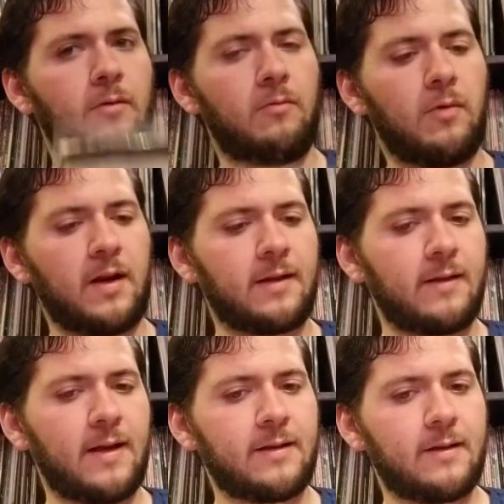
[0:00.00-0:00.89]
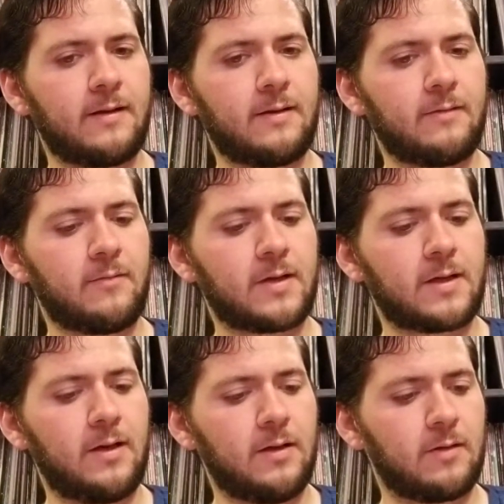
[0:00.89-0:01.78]
what
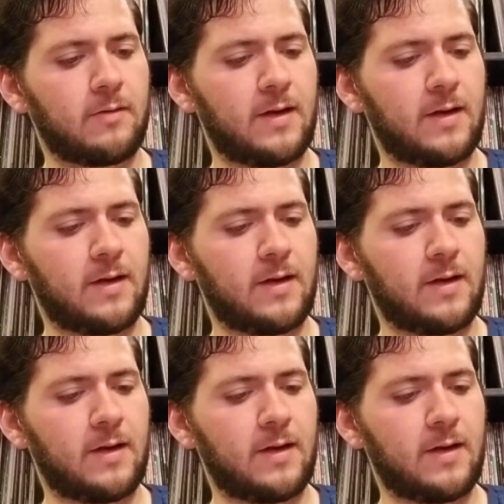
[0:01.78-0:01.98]
color would I